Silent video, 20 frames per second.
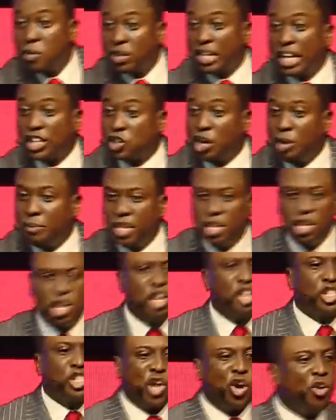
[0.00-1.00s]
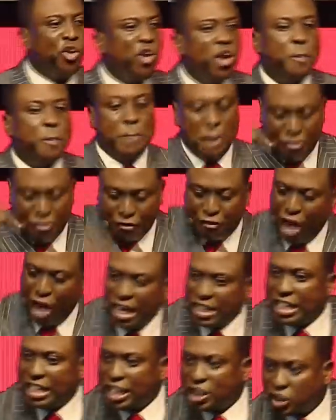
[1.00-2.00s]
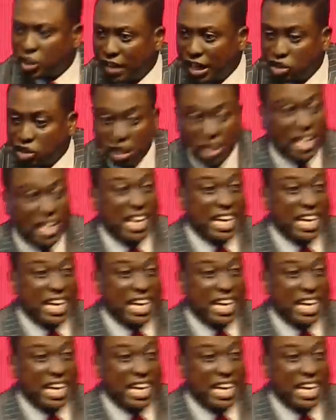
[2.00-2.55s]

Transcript: Winter is coming. So before the date of house rent, they